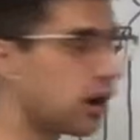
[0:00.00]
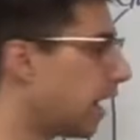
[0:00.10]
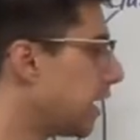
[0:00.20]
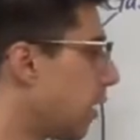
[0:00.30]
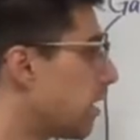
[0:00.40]
All
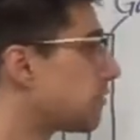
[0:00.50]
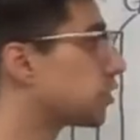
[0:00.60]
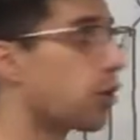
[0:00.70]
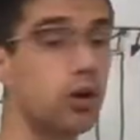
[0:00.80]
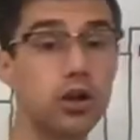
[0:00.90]
right, now we have a
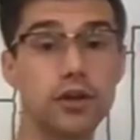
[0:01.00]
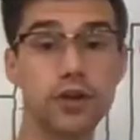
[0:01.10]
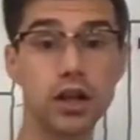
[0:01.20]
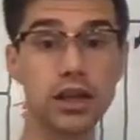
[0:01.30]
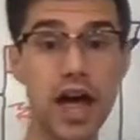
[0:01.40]
total
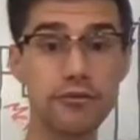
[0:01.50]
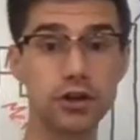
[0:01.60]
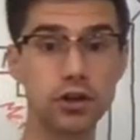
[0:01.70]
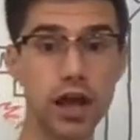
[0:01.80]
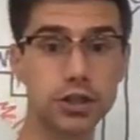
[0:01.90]
of
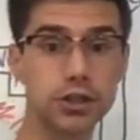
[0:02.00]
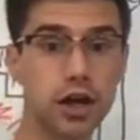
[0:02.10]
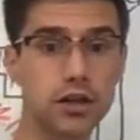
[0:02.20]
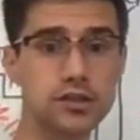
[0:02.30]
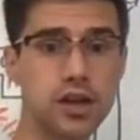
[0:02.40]
11
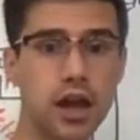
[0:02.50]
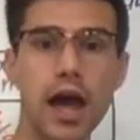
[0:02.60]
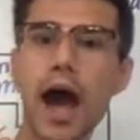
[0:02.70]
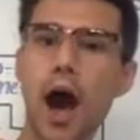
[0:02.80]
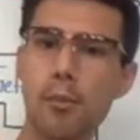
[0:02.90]
electrons.
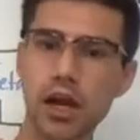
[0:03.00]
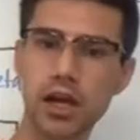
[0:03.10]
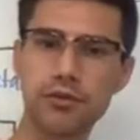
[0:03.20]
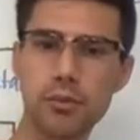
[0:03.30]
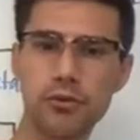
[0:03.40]
How
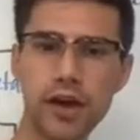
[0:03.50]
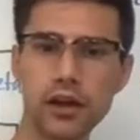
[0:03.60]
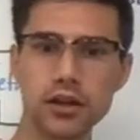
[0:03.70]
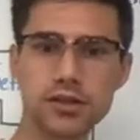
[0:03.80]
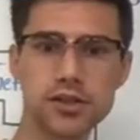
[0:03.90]
many of them are
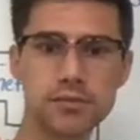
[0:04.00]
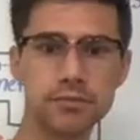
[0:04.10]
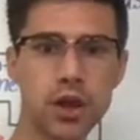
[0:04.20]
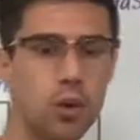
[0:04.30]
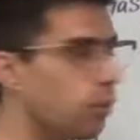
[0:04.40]
valence?
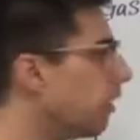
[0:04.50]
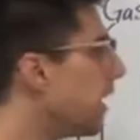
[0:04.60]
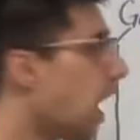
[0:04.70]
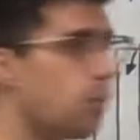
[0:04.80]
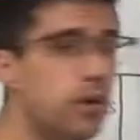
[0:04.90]
Well,
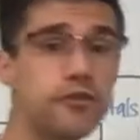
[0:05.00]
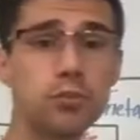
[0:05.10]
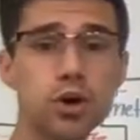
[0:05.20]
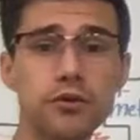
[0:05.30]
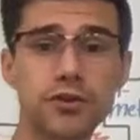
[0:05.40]
now we've
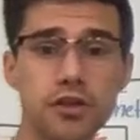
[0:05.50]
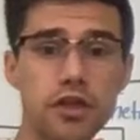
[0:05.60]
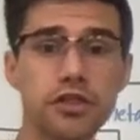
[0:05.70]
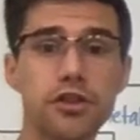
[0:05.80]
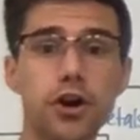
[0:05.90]
moved to
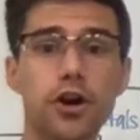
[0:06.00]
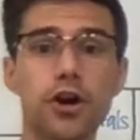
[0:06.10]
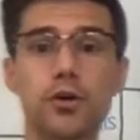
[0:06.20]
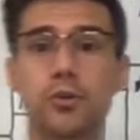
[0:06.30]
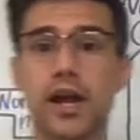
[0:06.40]
the
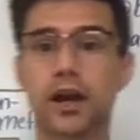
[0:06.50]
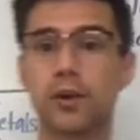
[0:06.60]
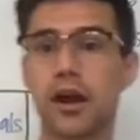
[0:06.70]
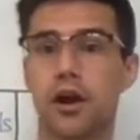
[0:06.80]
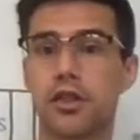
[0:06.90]
third ring,
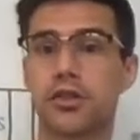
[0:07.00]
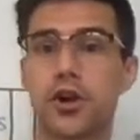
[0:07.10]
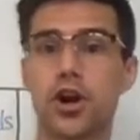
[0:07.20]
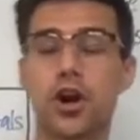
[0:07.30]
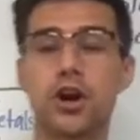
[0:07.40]
right? Our
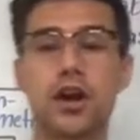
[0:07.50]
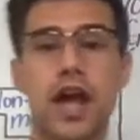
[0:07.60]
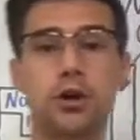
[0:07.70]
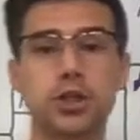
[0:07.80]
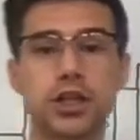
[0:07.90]
third
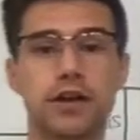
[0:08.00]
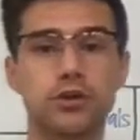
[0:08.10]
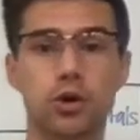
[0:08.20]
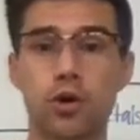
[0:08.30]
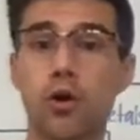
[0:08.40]
energy
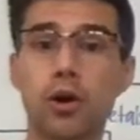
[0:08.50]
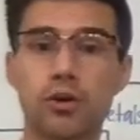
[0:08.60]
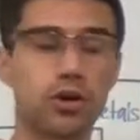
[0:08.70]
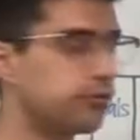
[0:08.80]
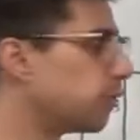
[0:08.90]
level, or
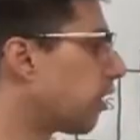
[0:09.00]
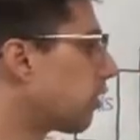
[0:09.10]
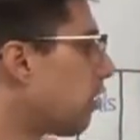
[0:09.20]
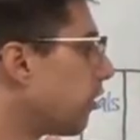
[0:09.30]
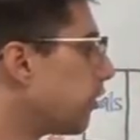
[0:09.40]
orbital, if you want
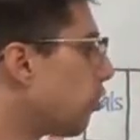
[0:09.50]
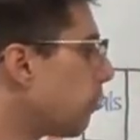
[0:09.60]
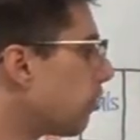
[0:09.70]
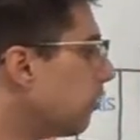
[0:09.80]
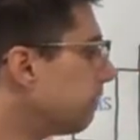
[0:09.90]
to call it an
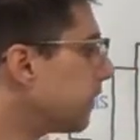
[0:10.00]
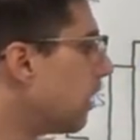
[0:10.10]
orbital.